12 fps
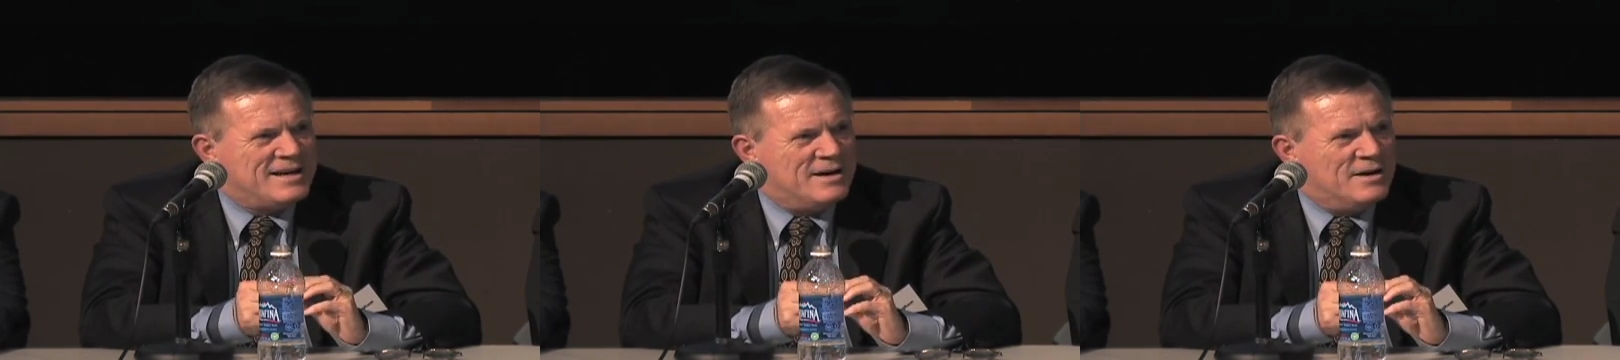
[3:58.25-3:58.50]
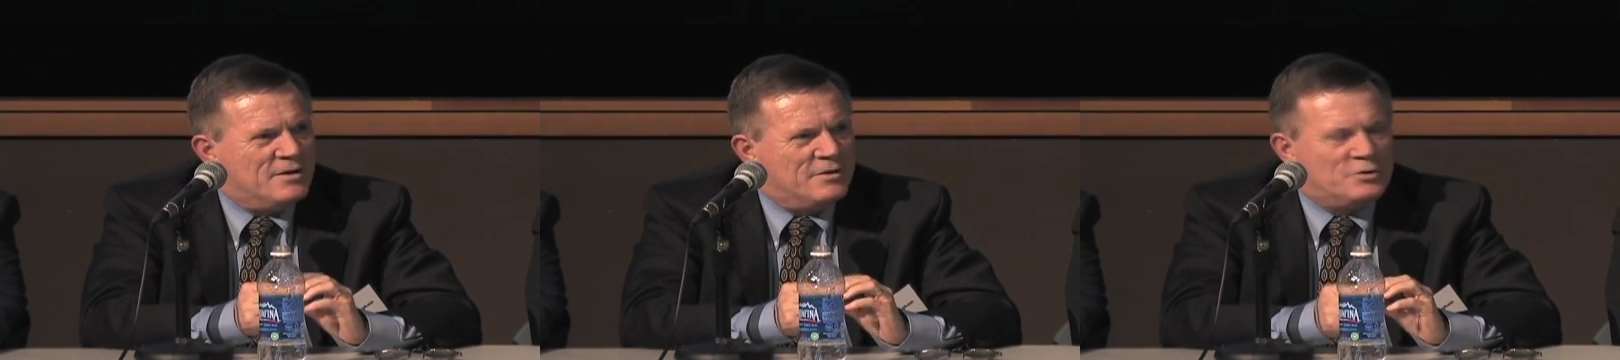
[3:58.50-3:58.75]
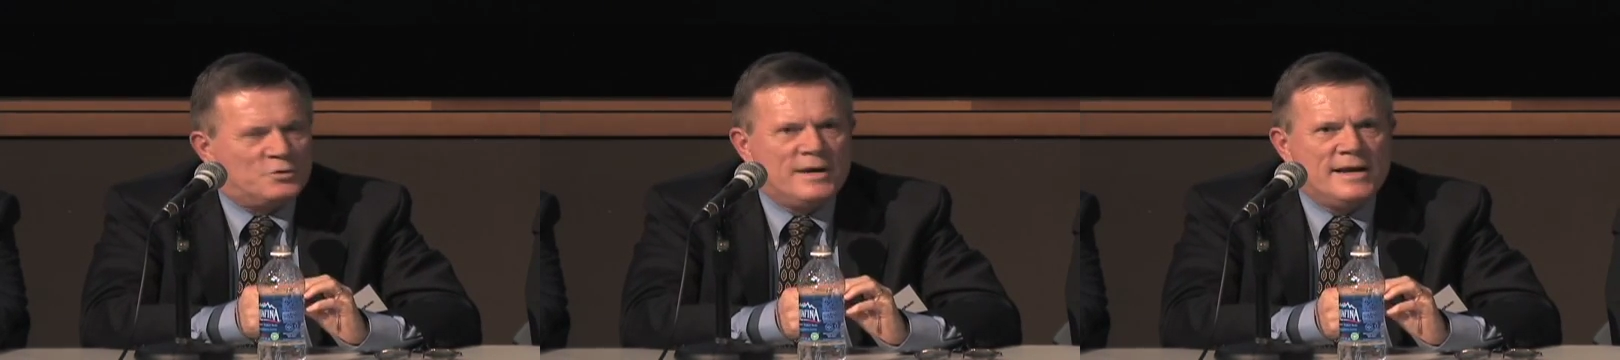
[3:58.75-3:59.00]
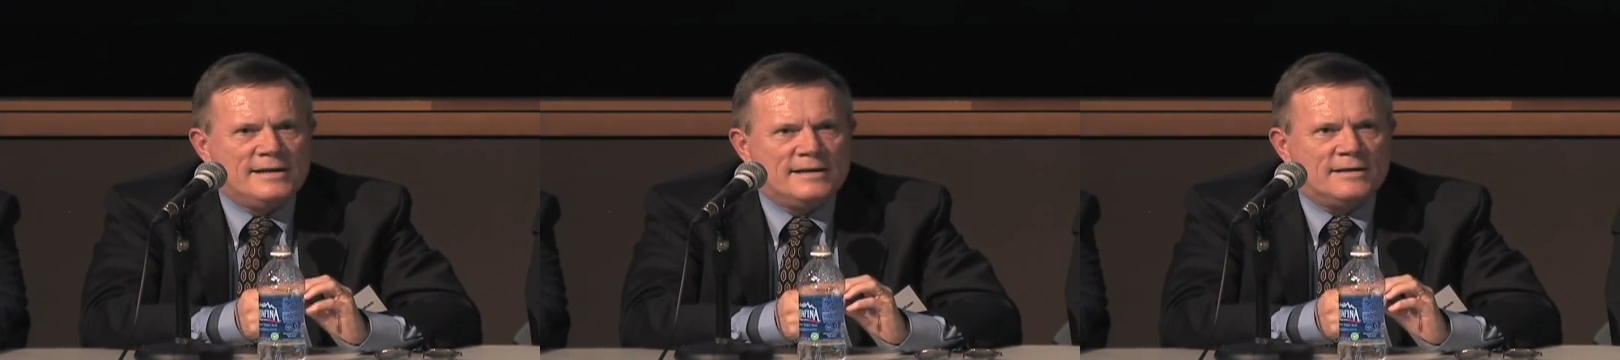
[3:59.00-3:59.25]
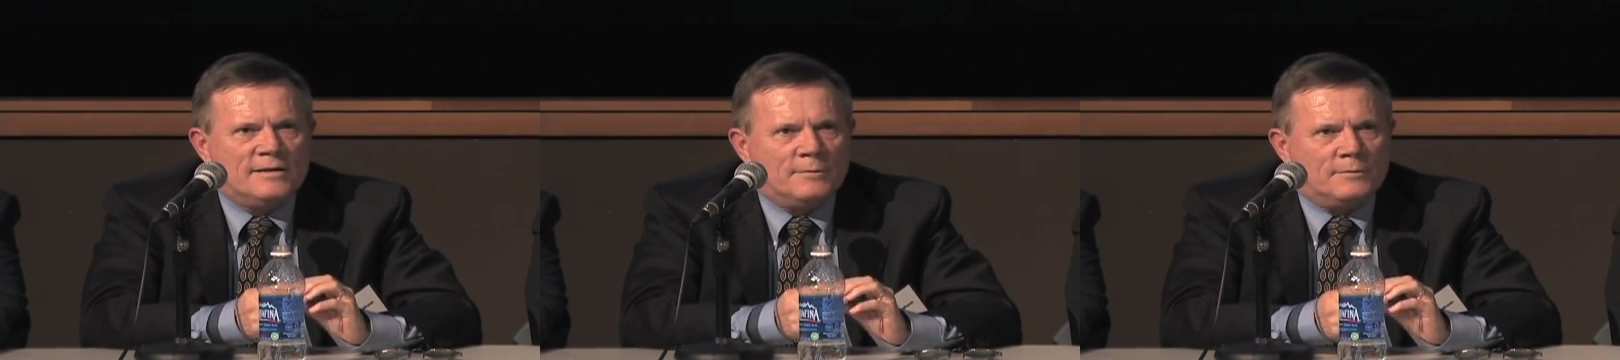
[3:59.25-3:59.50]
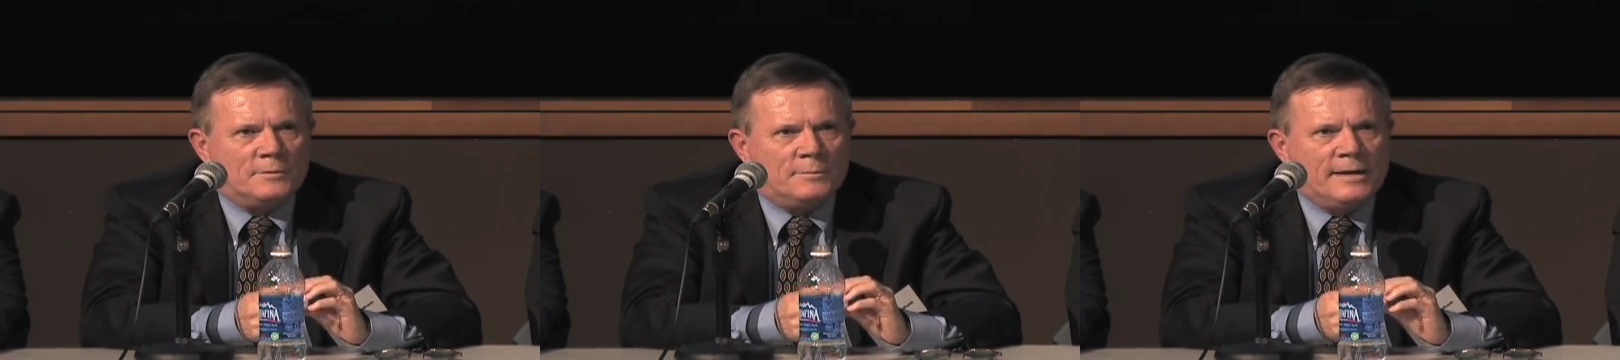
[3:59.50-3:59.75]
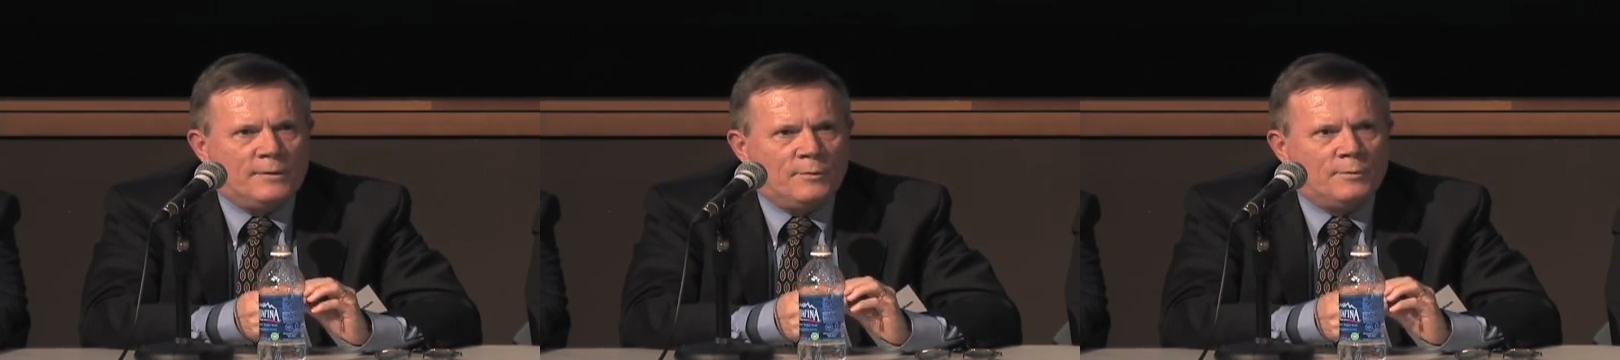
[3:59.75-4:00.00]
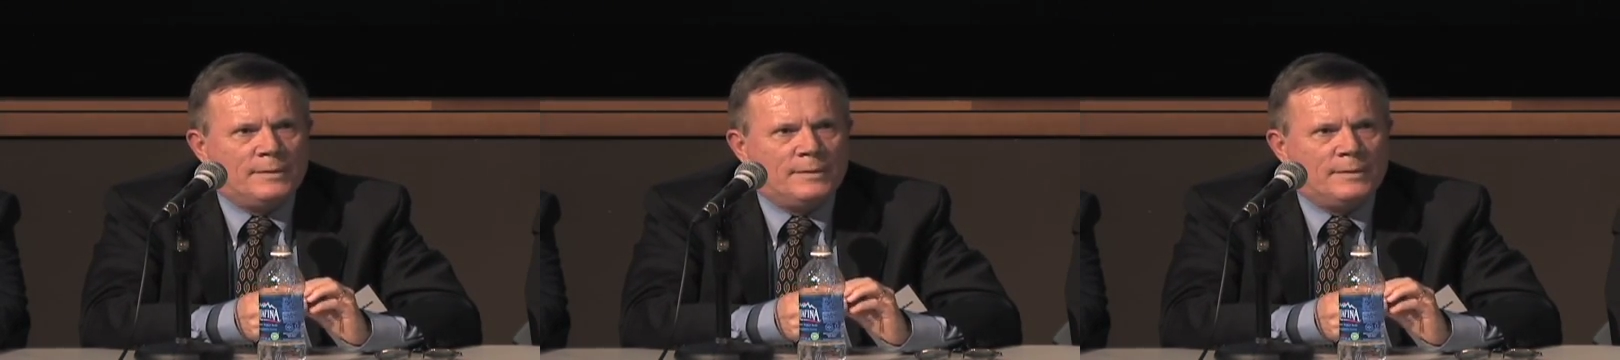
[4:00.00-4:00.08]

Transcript: the trend, we were